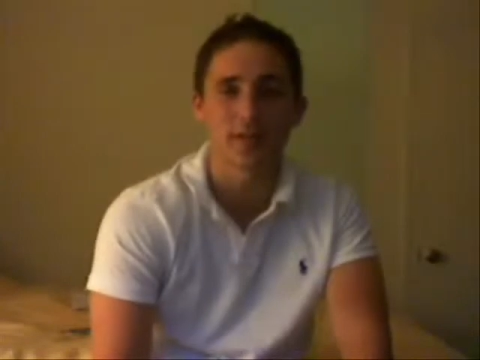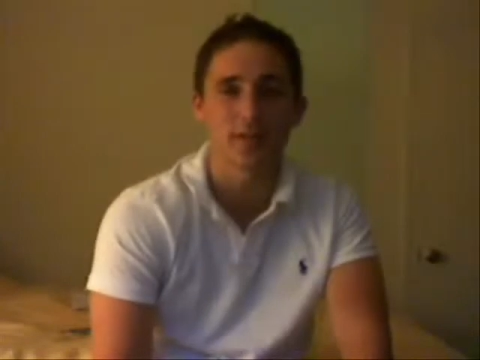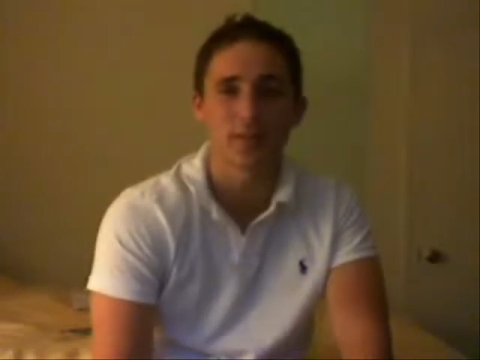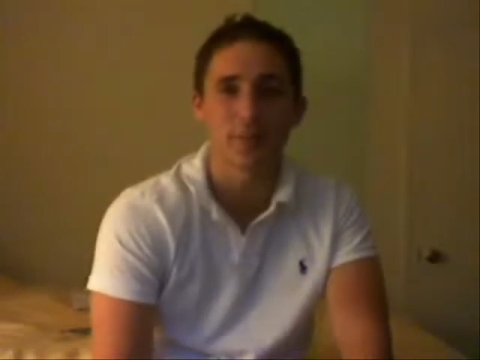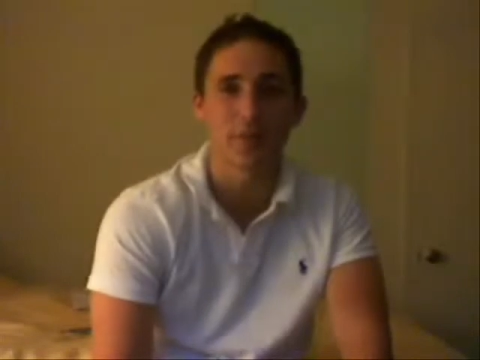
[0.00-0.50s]

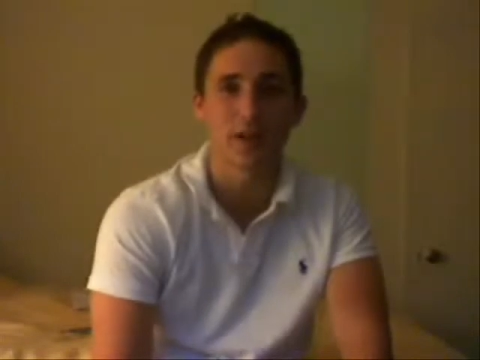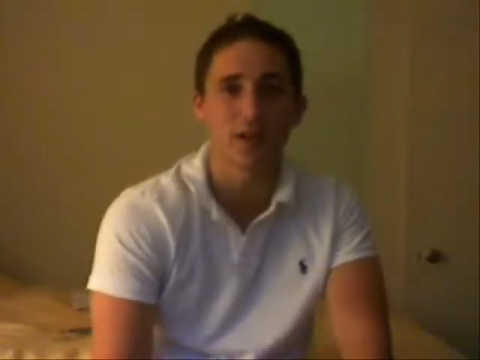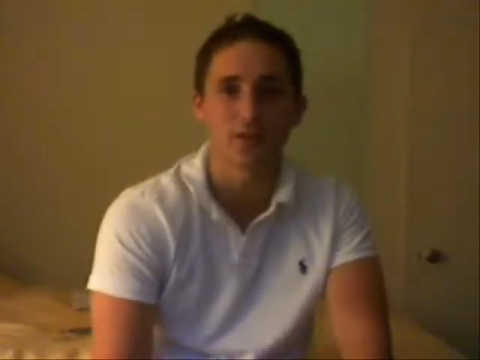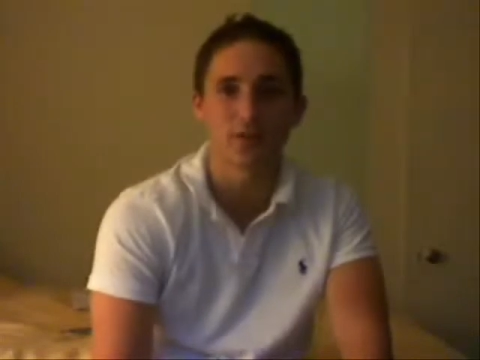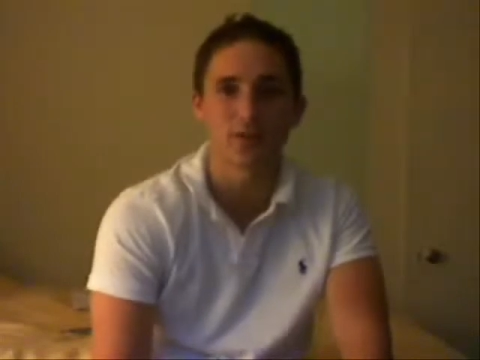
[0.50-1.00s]
He's a
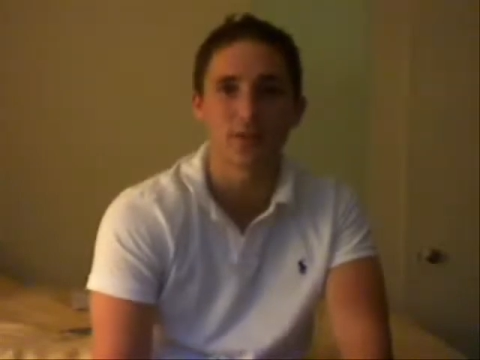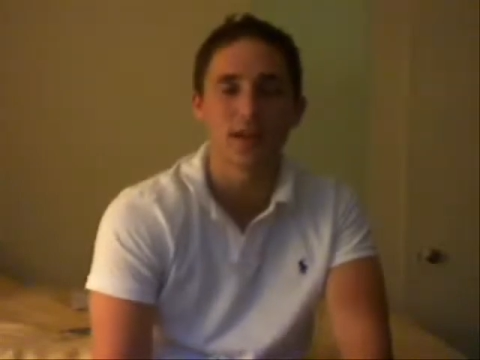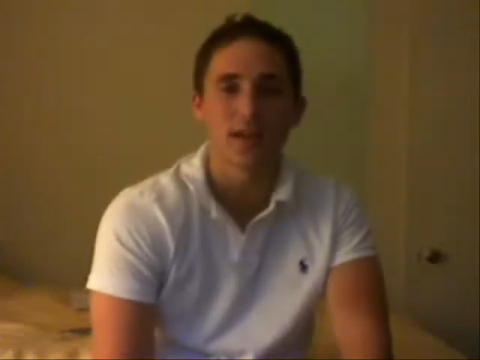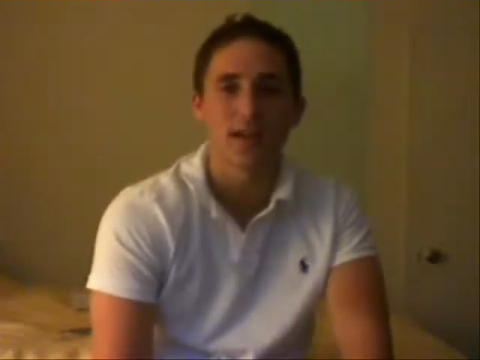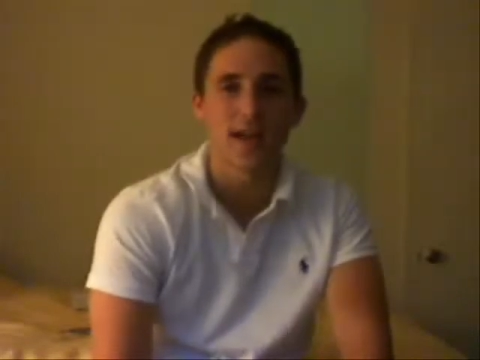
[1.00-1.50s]
pathetic loser,
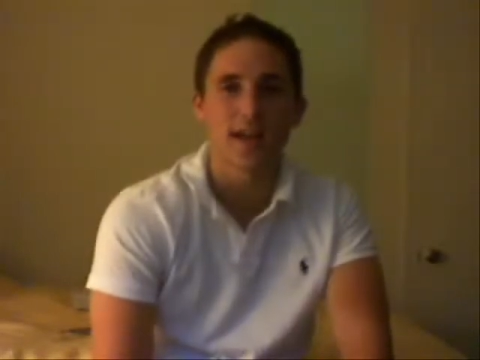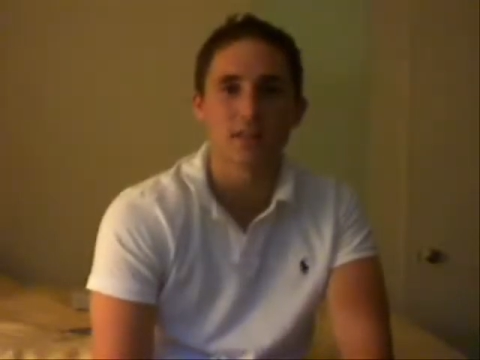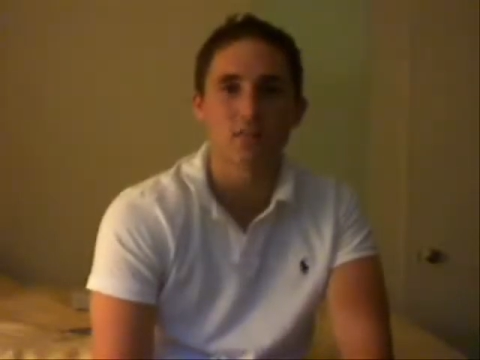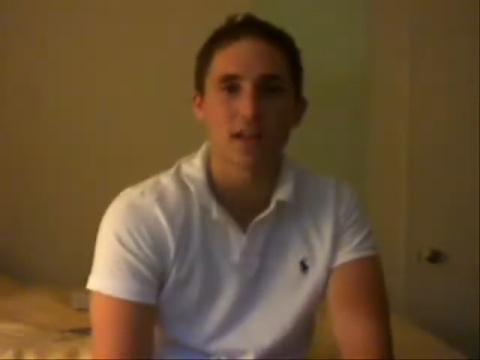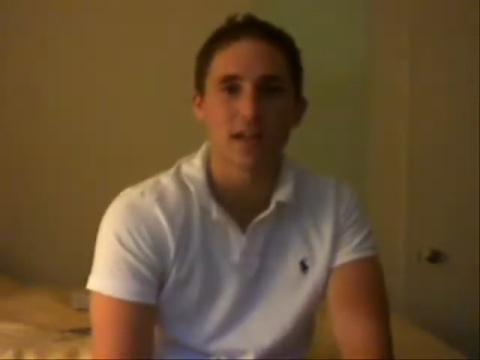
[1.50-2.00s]
and
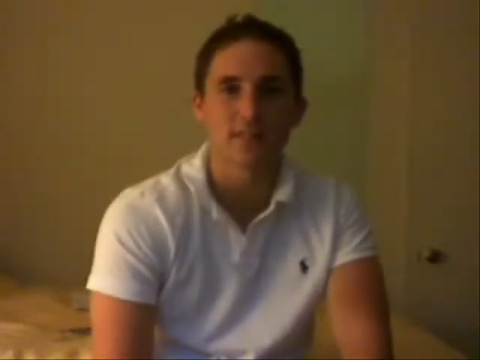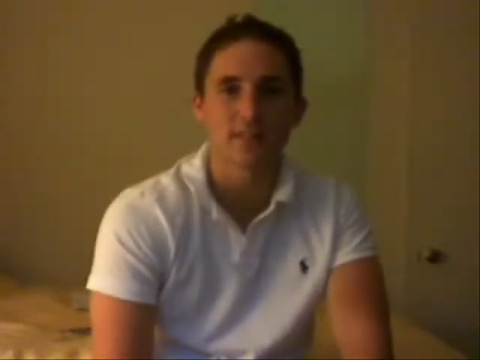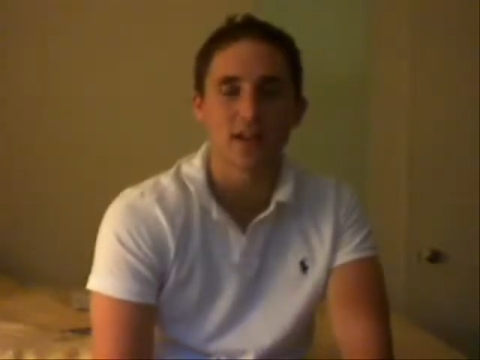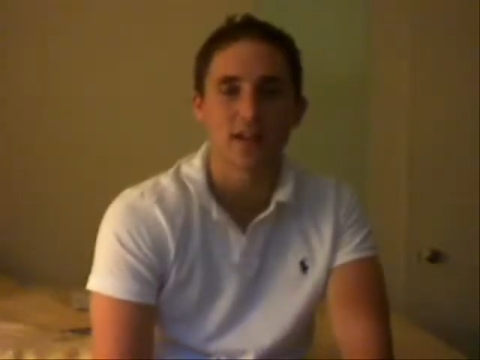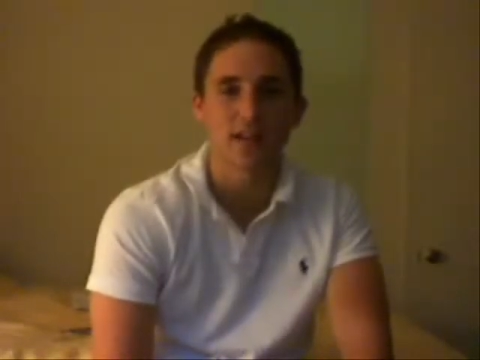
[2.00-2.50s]
he
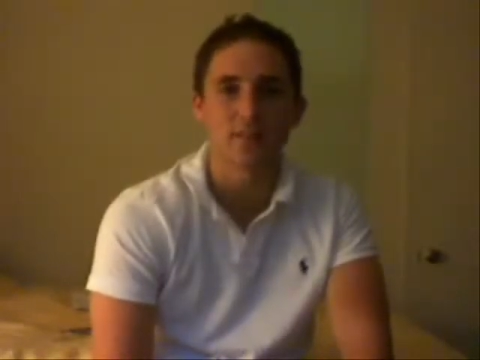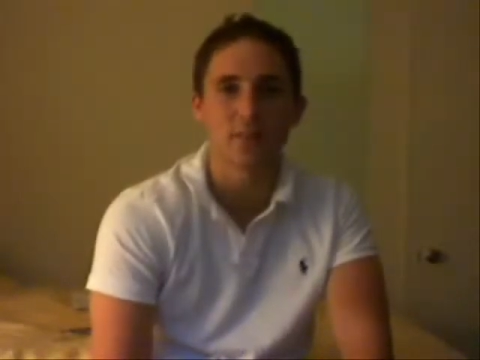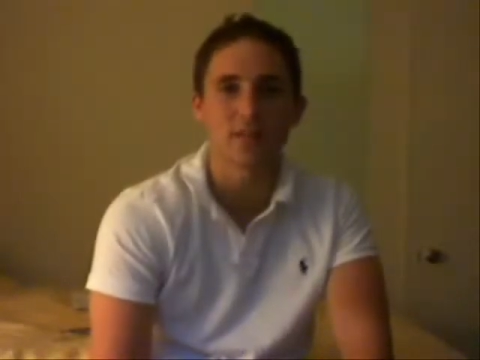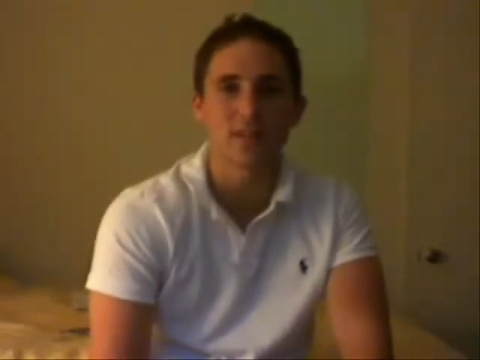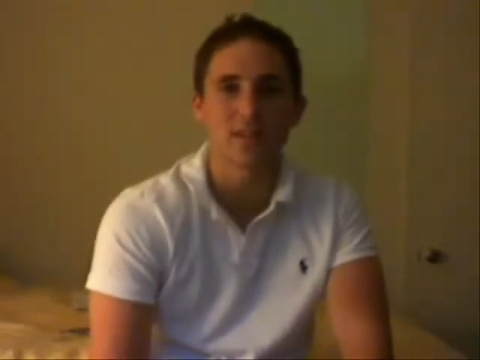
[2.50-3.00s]
relies on his
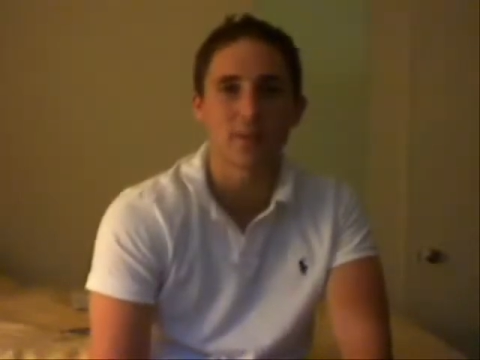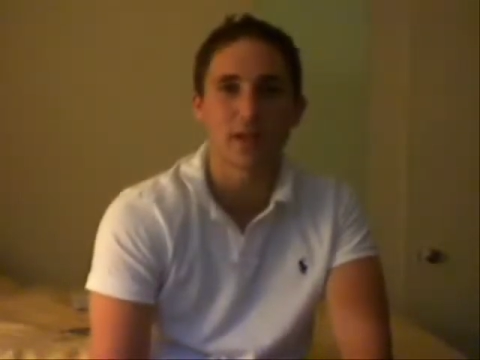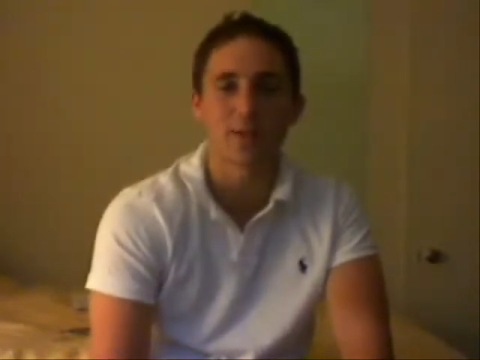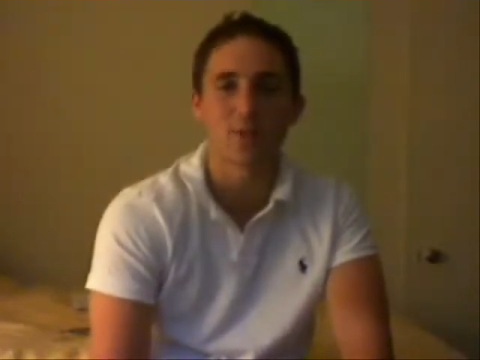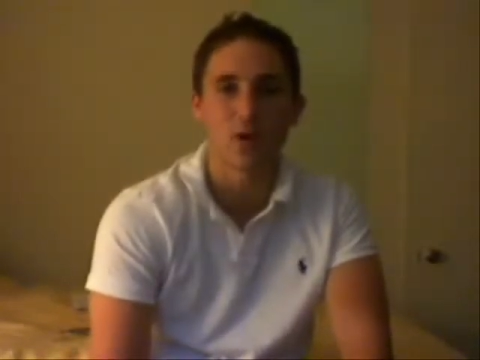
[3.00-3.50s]
ability to
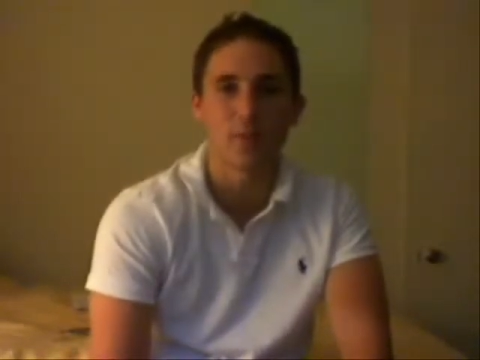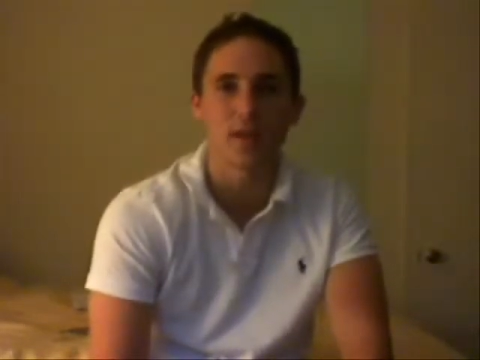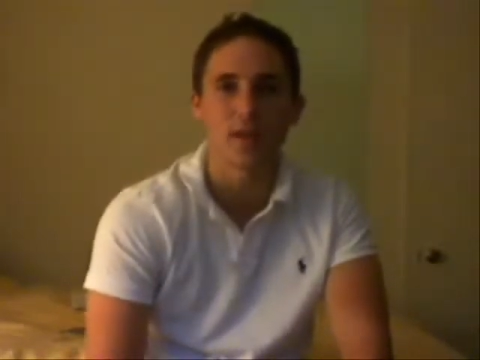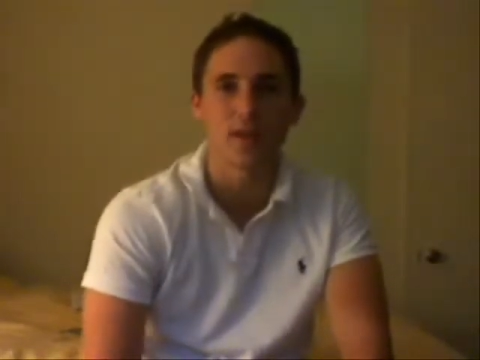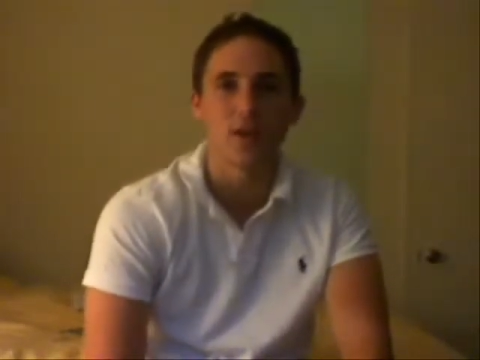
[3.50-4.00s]
pick up
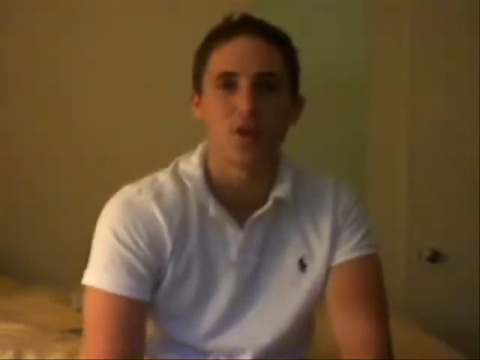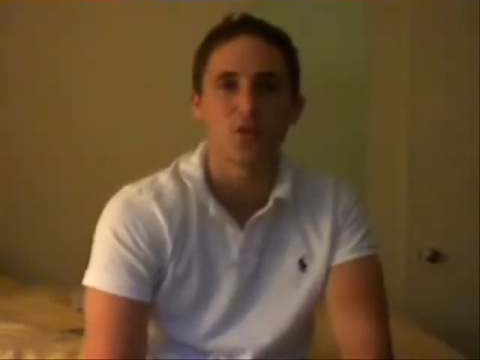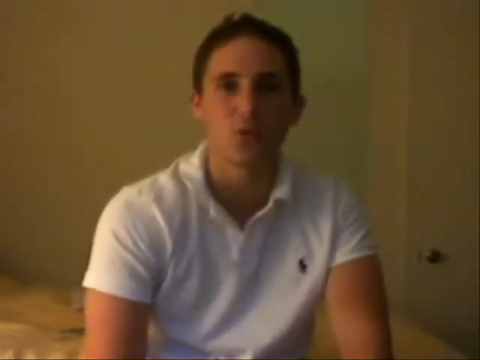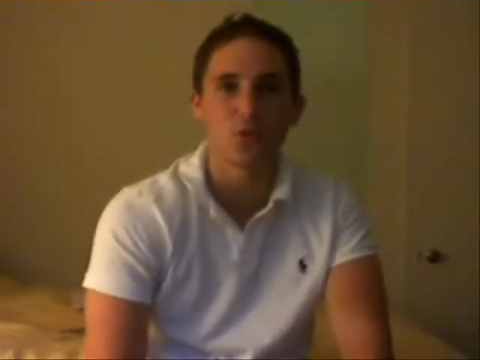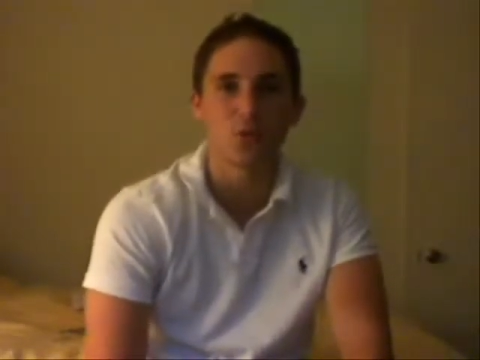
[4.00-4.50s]
women
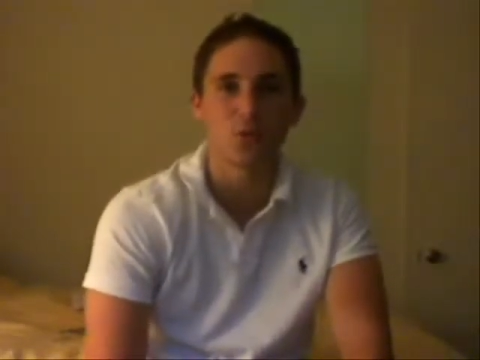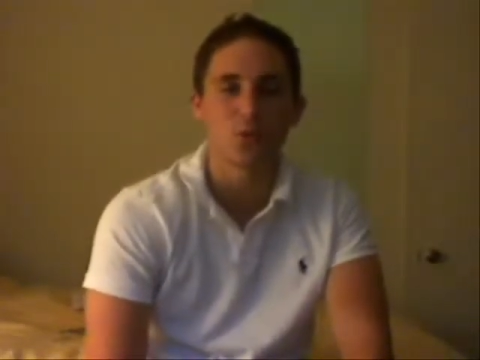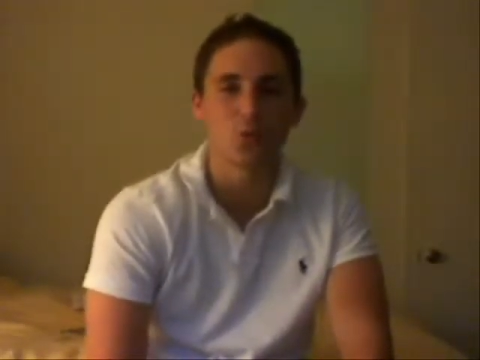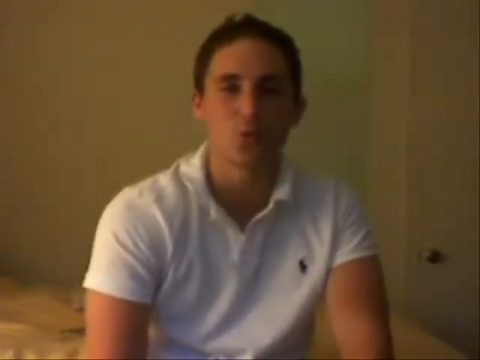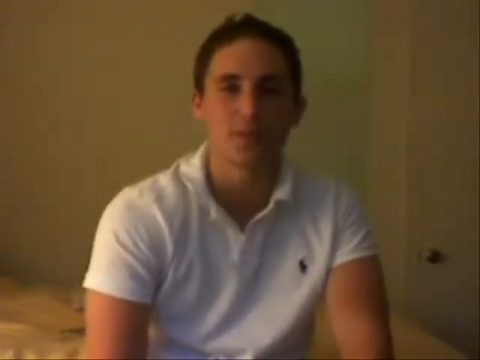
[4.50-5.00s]

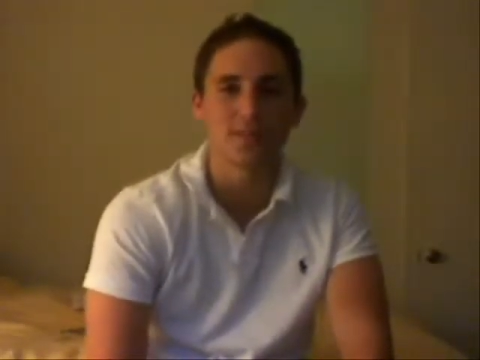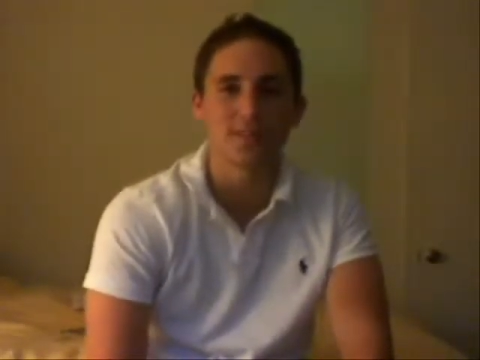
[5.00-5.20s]
to